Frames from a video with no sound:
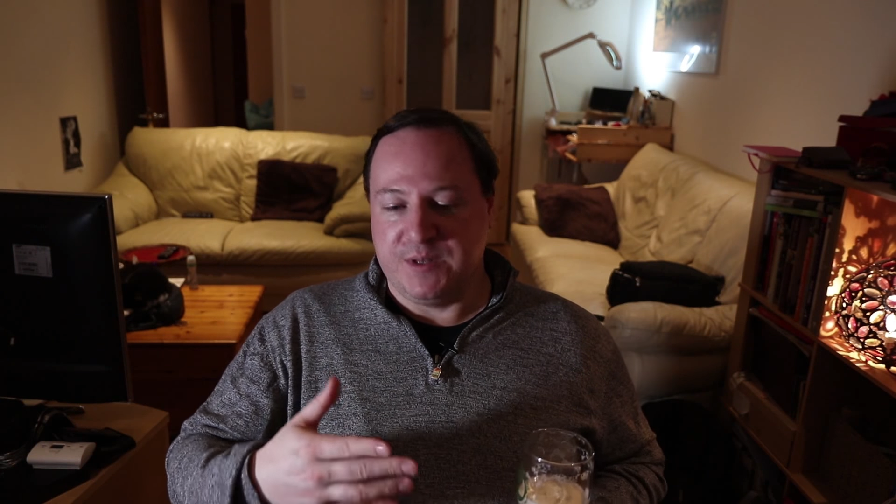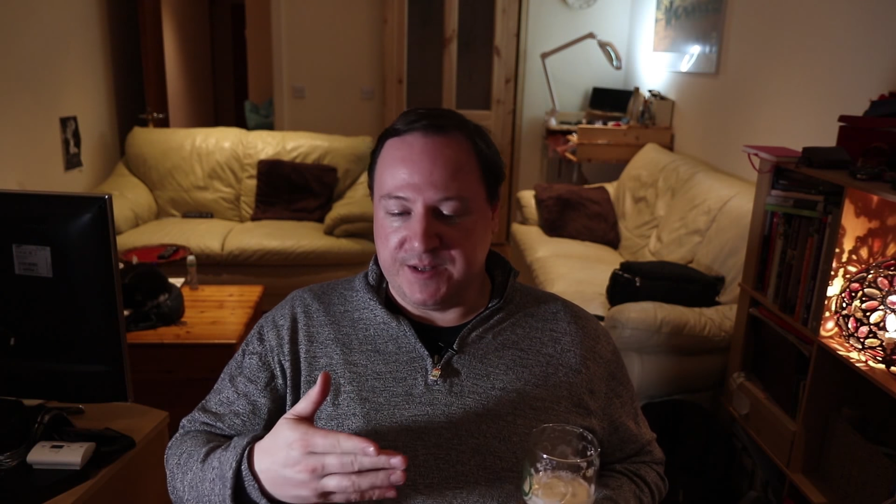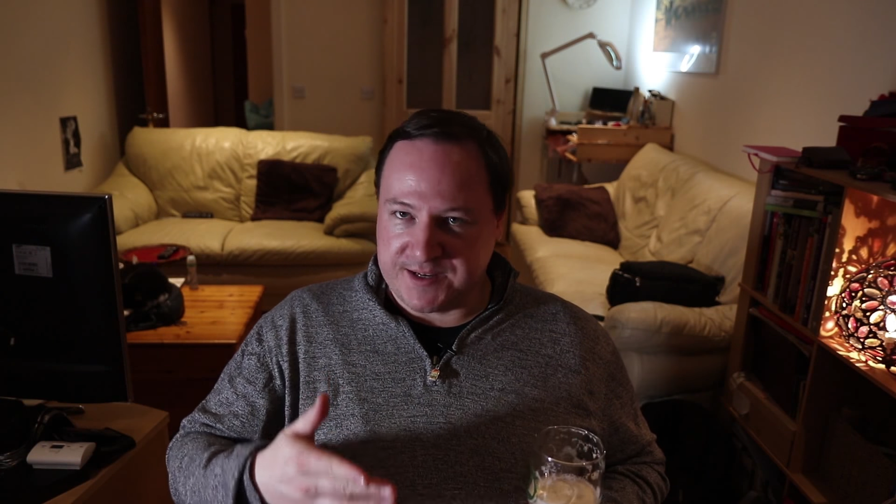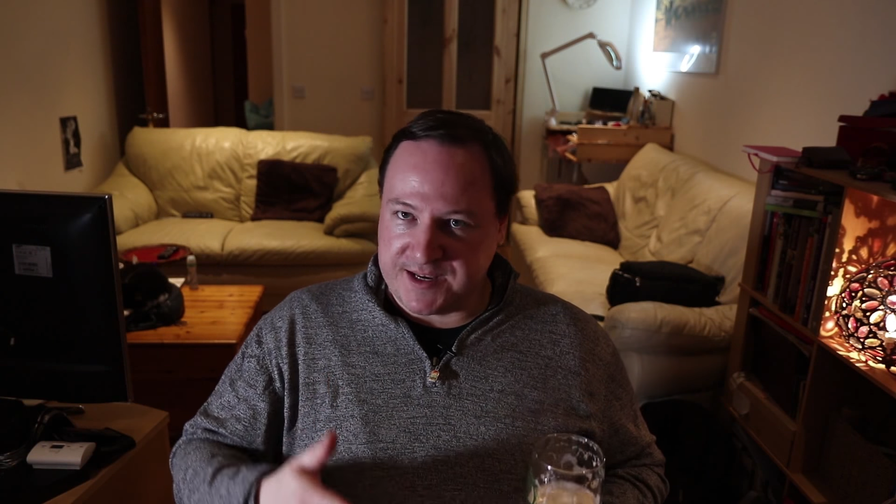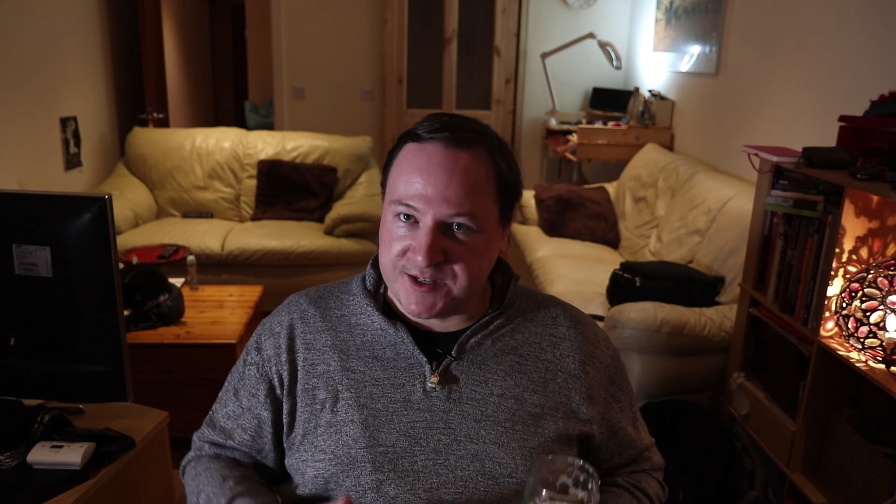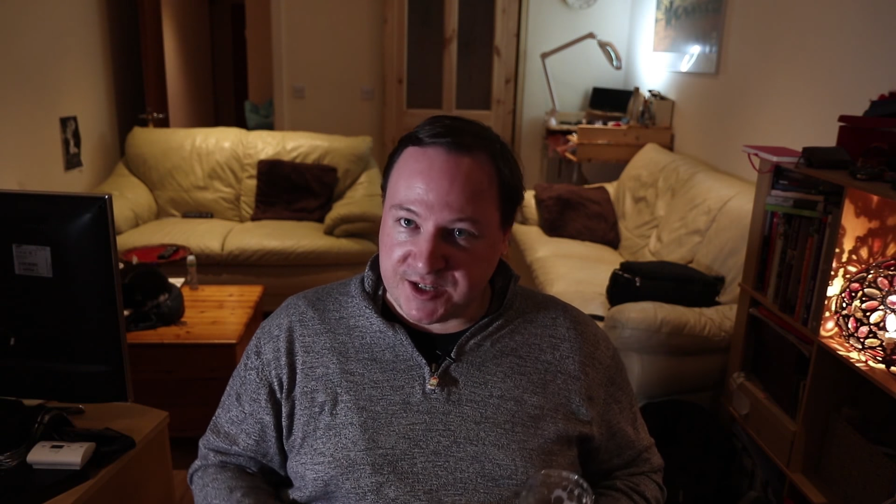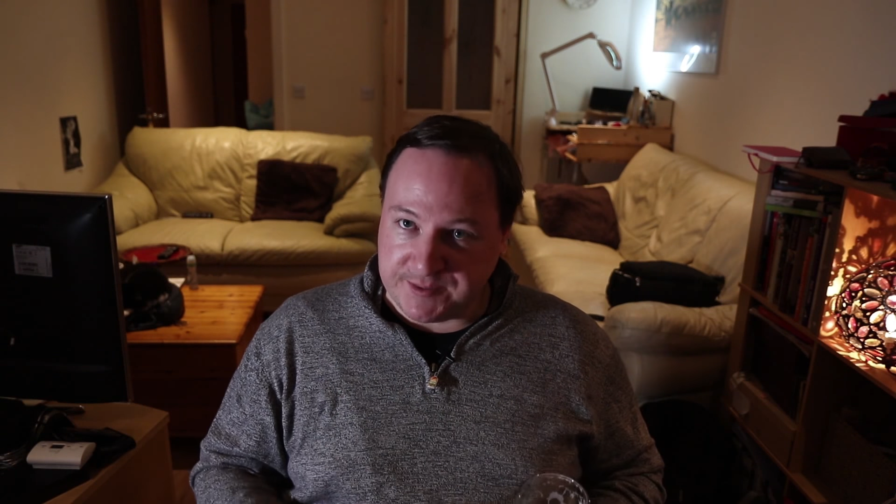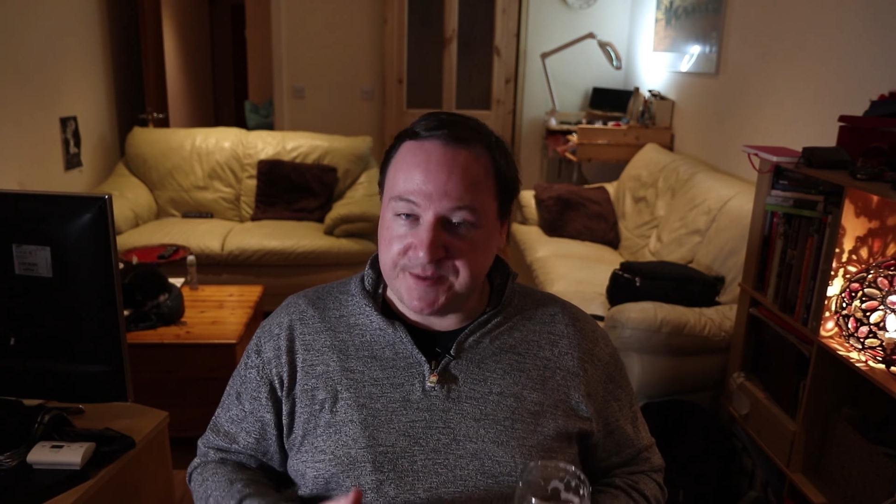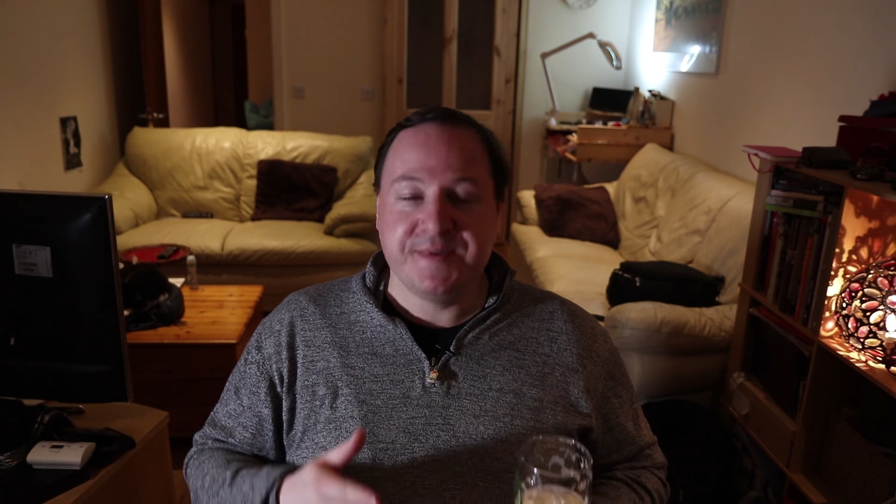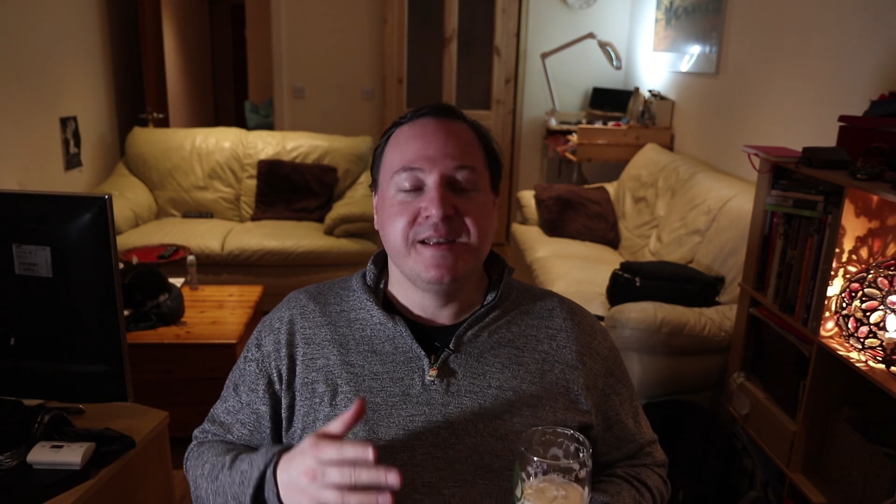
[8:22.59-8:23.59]
in this case
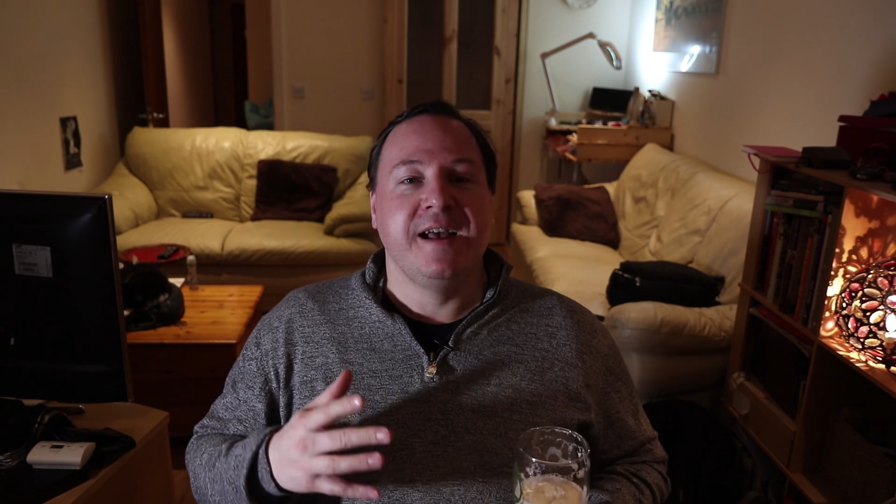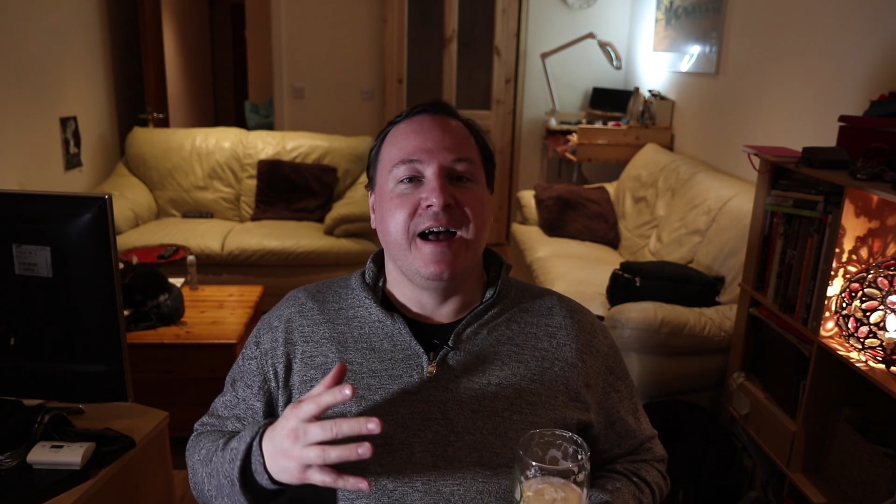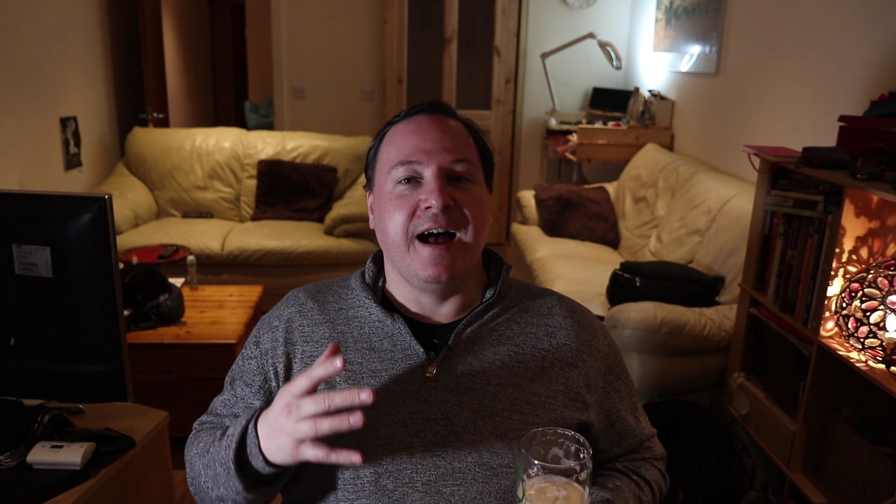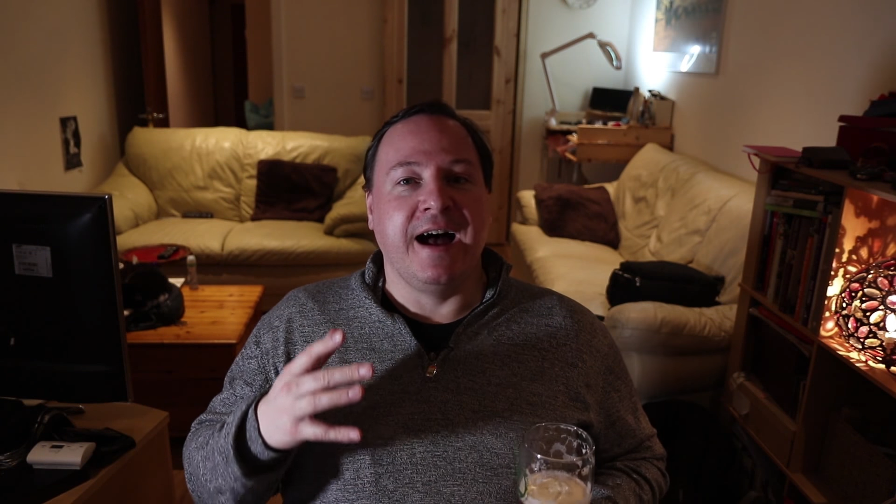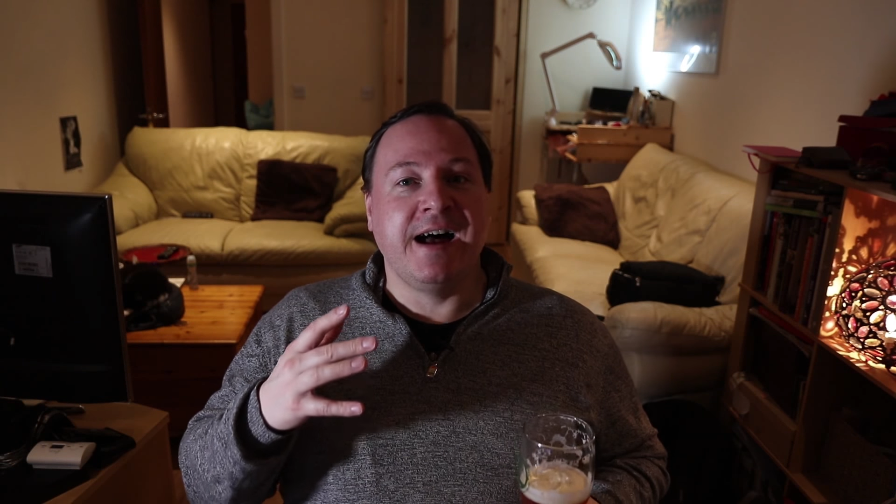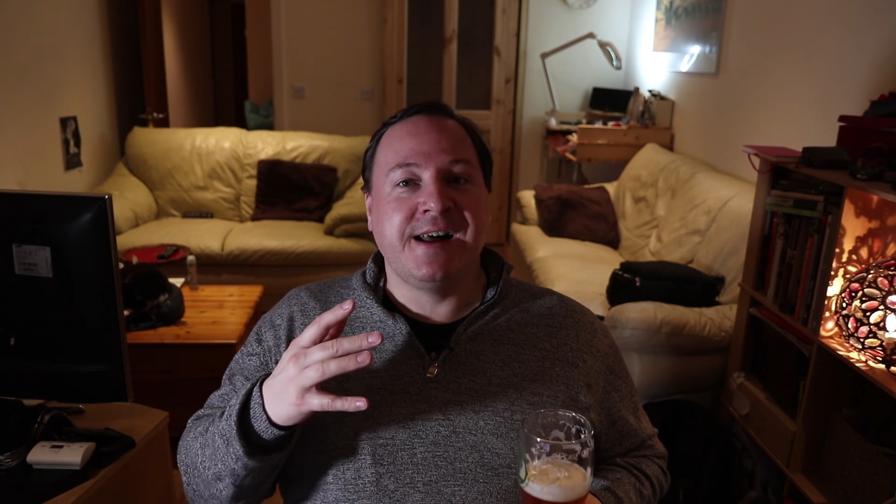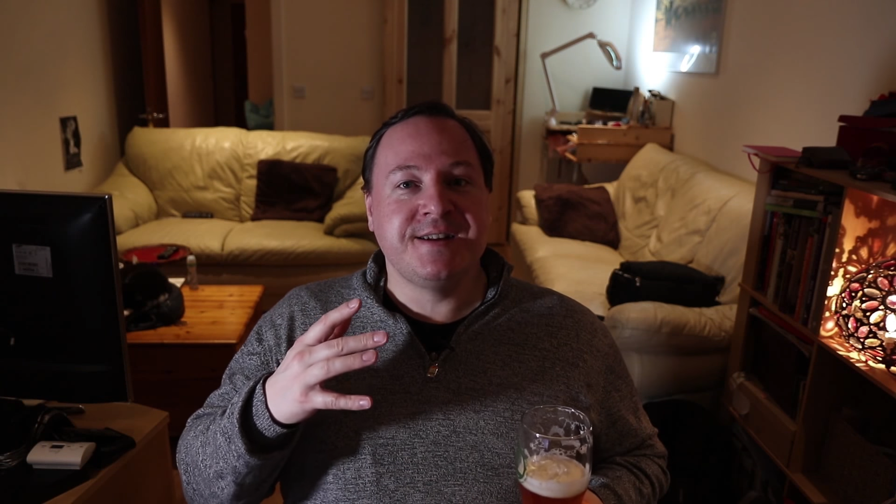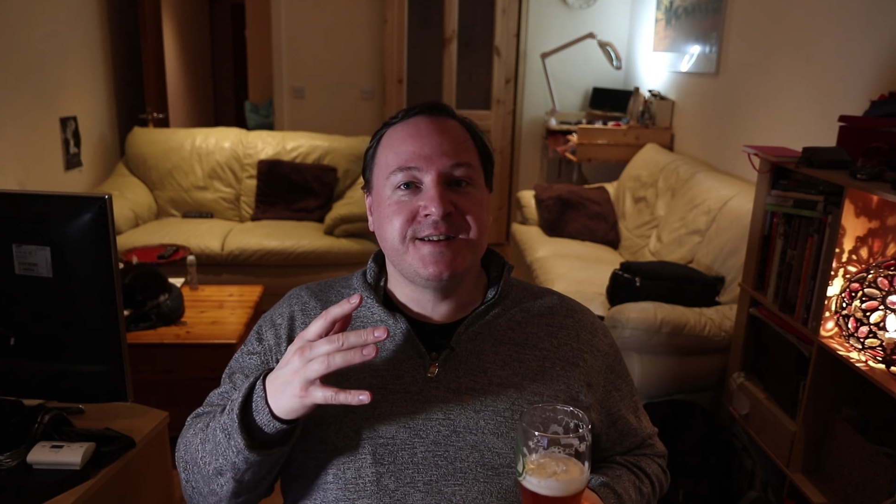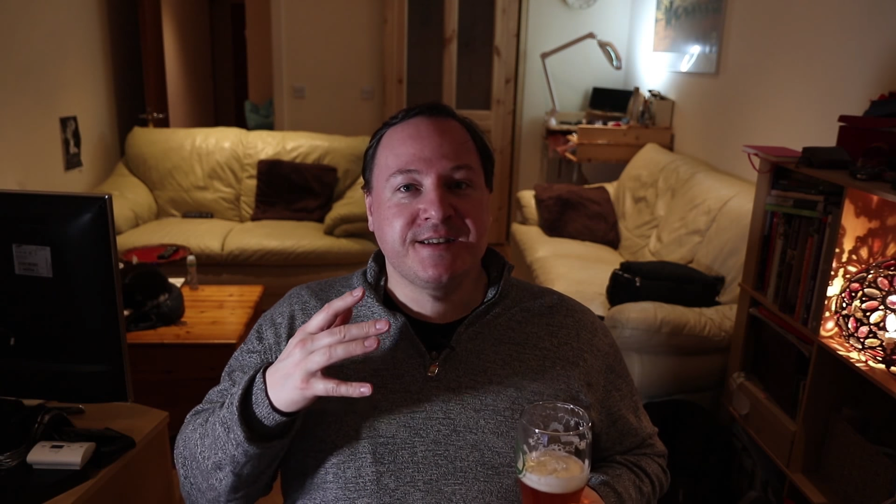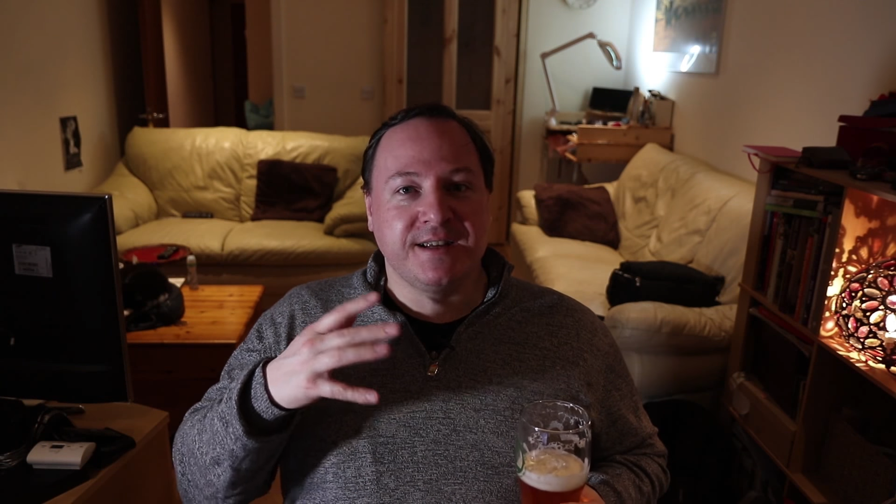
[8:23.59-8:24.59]
Dublin,
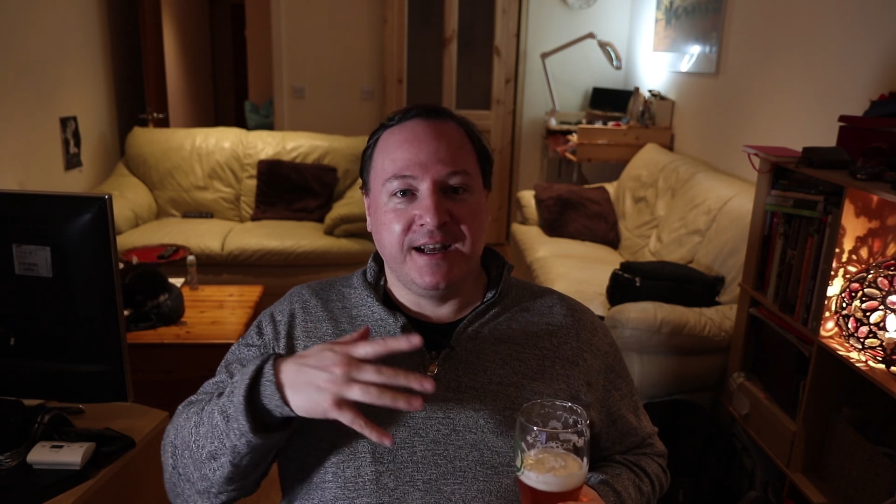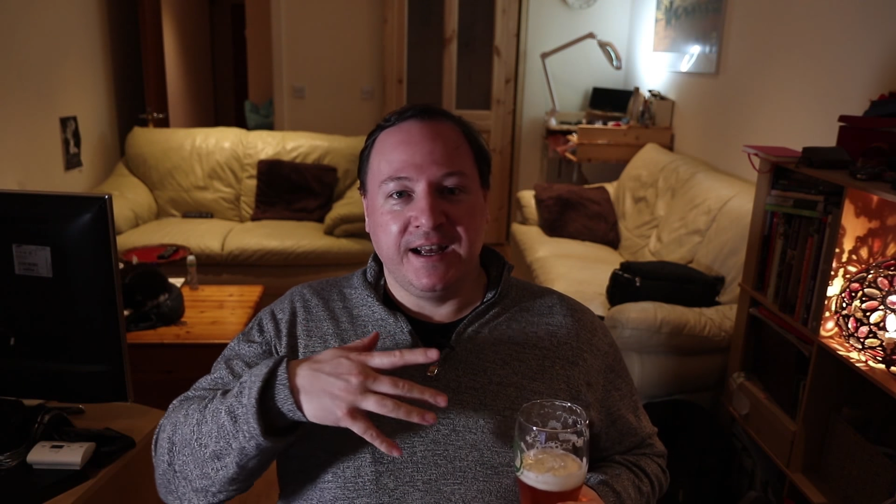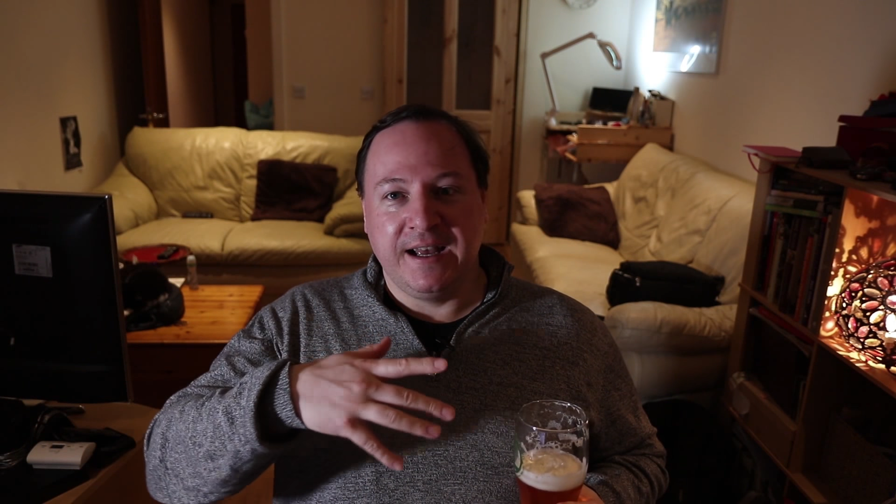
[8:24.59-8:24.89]
and